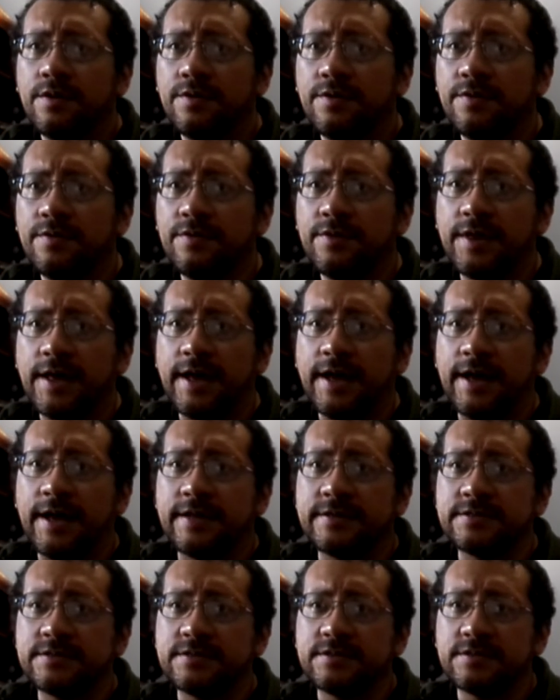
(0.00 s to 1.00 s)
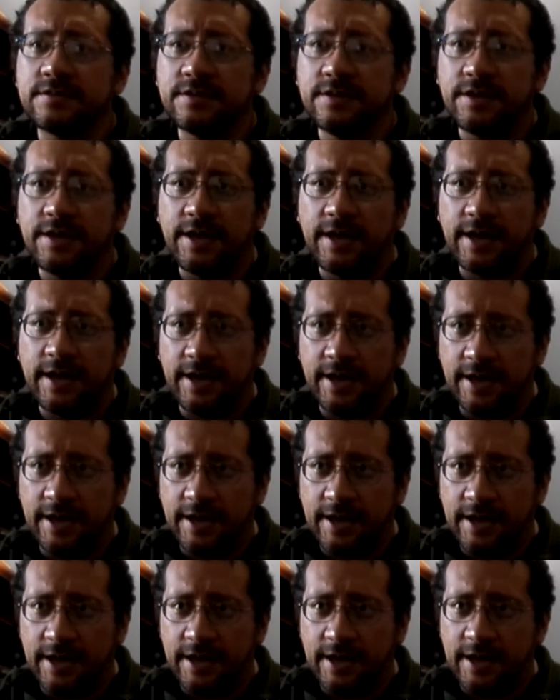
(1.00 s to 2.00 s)
that
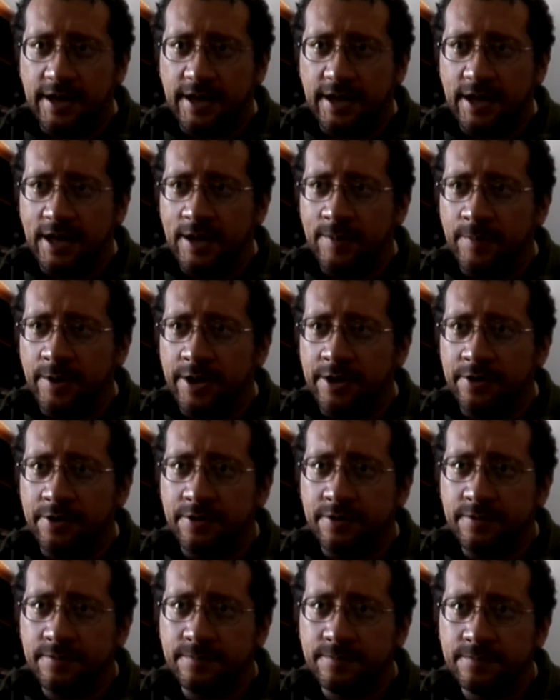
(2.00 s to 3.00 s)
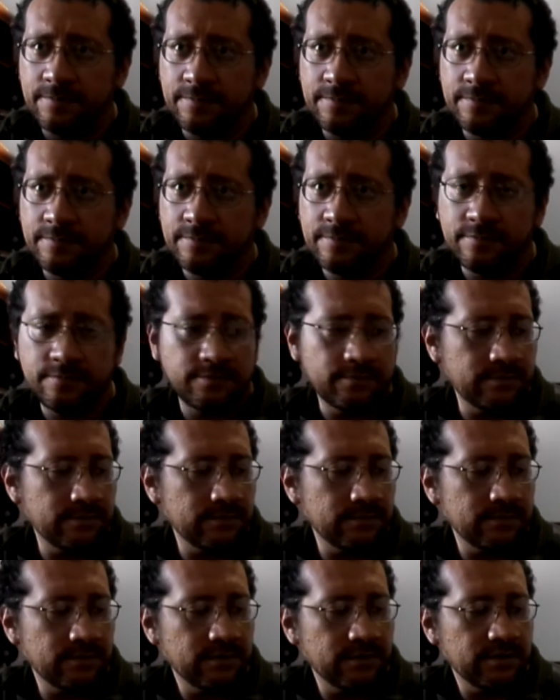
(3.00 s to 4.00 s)
A minor
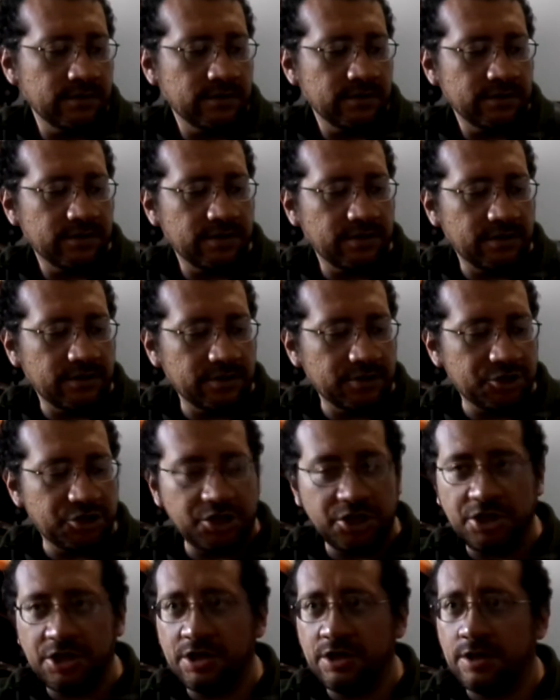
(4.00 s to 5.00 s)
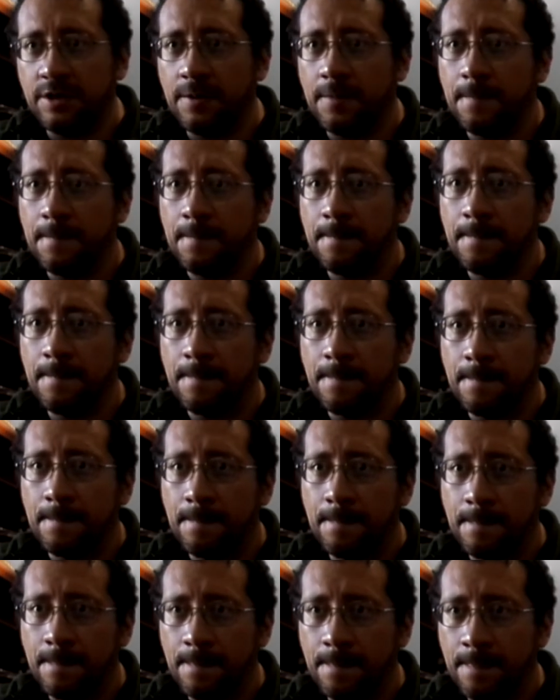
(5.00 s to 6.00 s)
to the G,
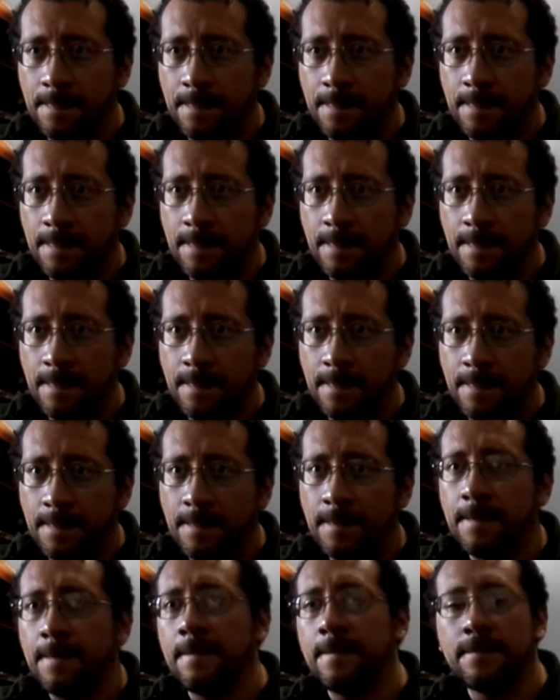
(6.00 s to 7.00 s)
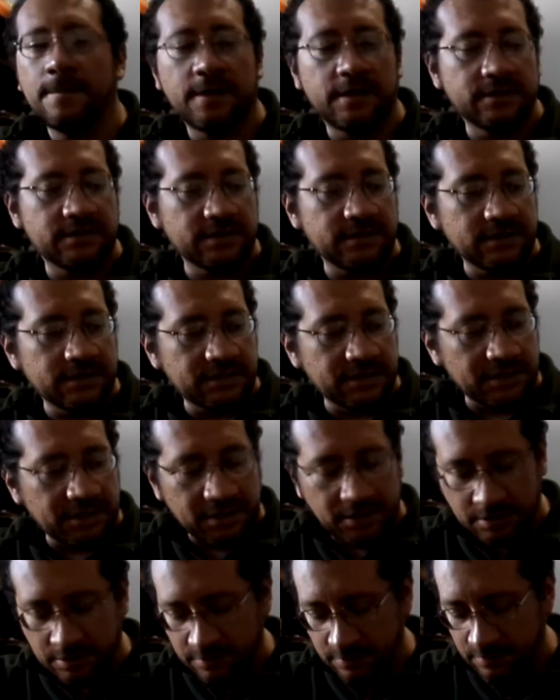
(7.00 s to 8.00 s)
then to the
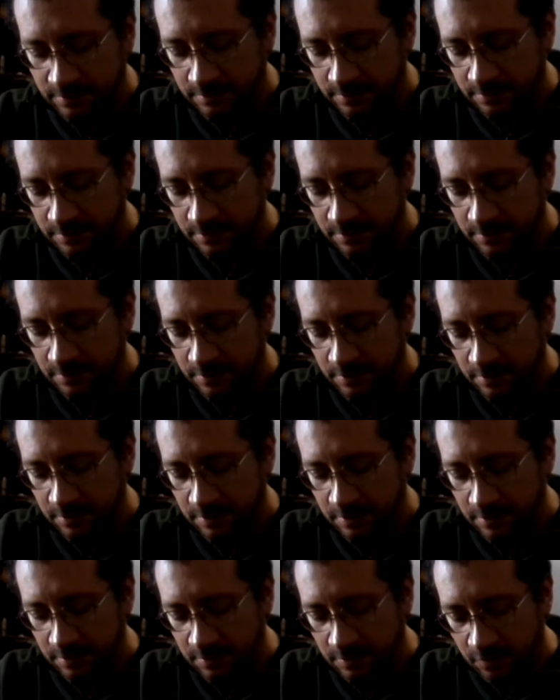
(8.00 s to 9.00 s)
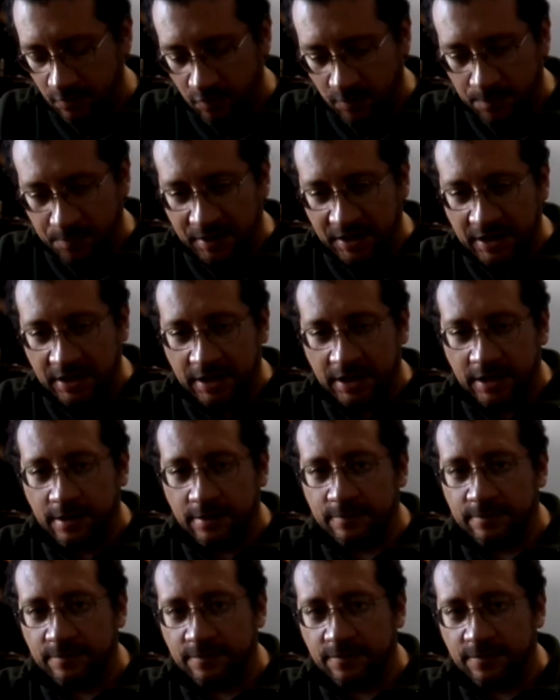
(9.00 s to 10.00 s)
D, repeating it
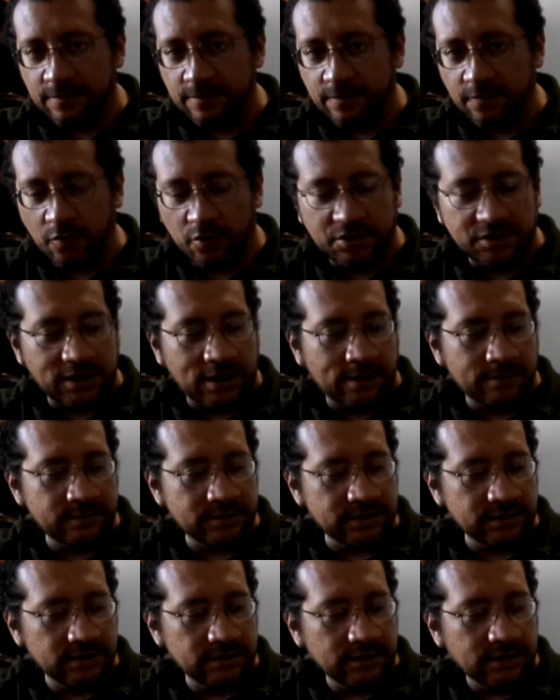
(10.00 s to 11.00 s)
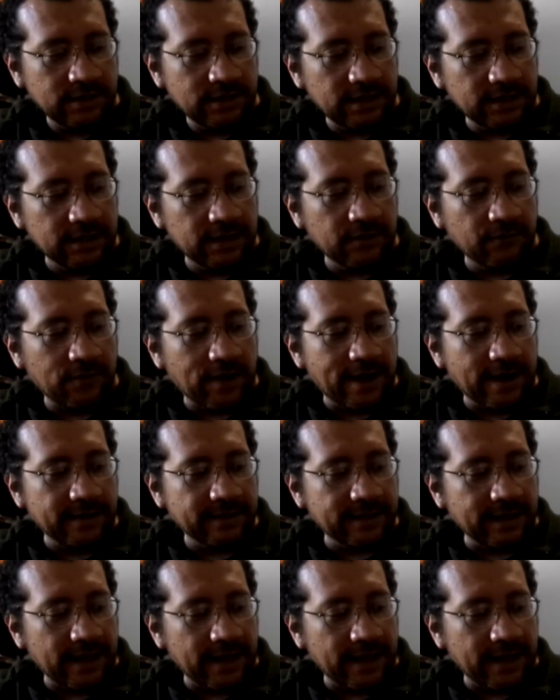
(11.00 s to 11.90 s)
4 times, and then right at the